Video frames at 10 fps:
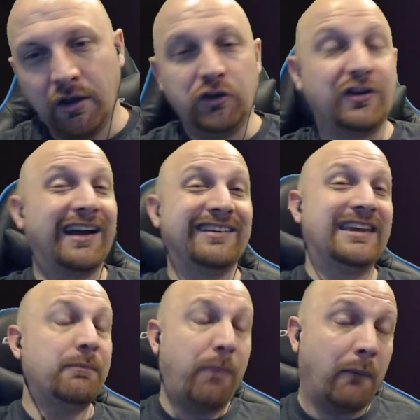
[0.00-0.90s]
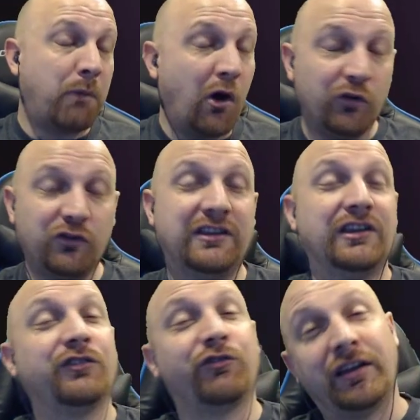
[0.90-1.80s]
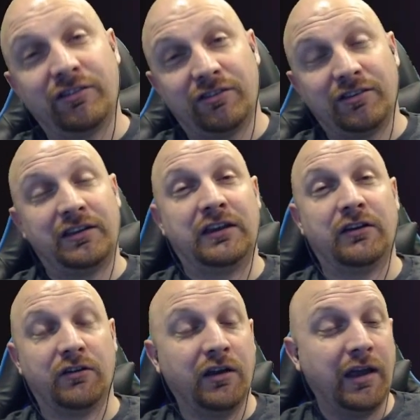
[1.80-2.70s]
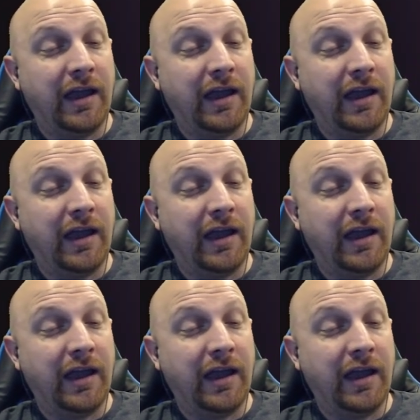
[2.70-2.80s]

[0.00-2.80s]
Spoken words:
You guys keep on posting these flexes in here.